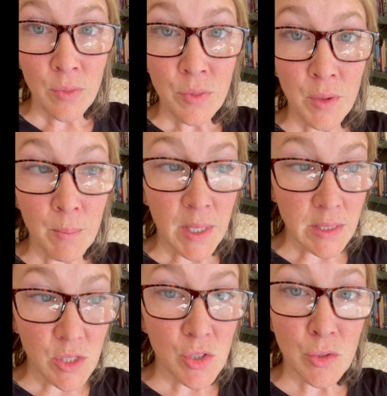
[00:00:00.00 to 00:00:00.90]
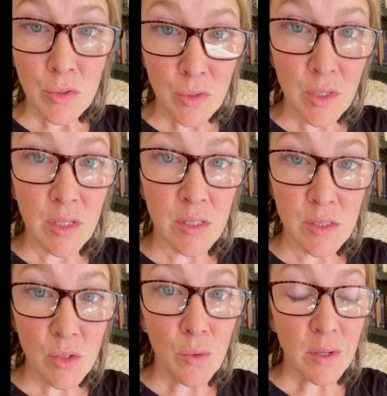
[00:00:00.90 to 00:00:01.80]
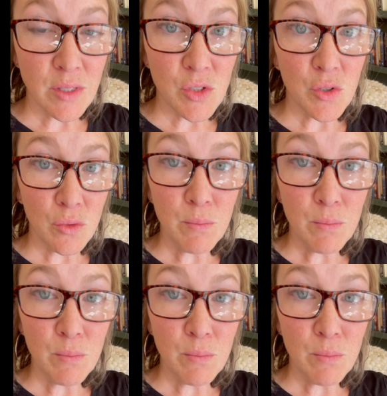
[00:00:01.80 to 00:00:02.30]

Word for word: the monster is going to